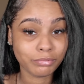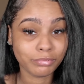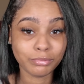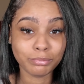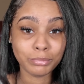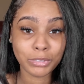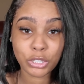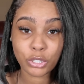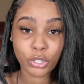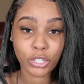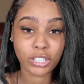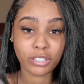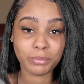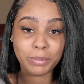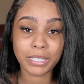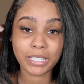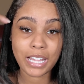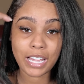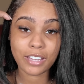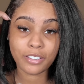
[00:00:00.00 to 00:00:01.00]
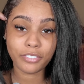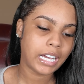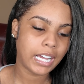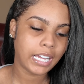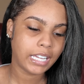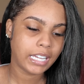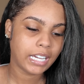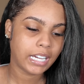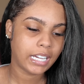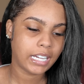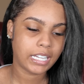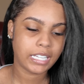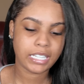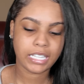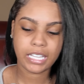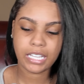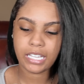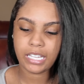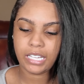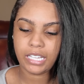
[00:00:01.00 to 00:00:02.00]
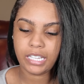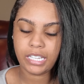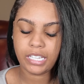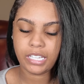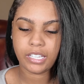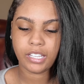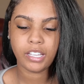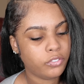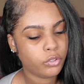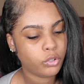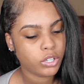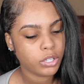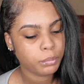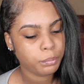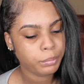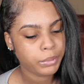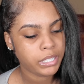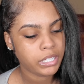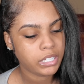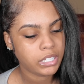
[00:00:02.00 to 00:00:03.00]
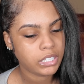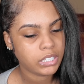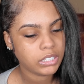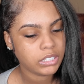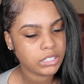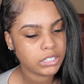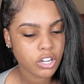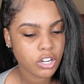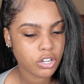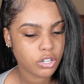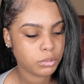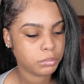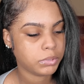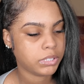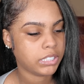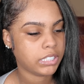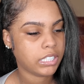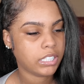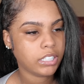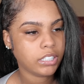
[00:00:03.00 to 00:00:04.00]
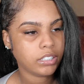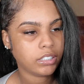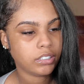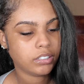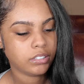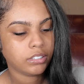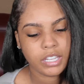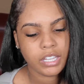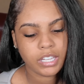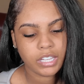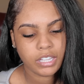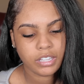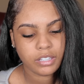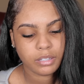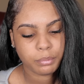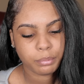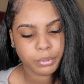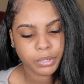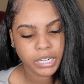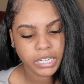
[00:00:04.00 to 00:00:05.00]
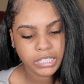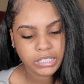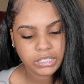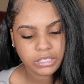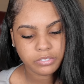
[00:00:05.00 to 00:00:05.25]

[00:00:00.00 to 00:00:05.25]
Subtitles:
the majority of my life. I got a 4-piece comb set, and the price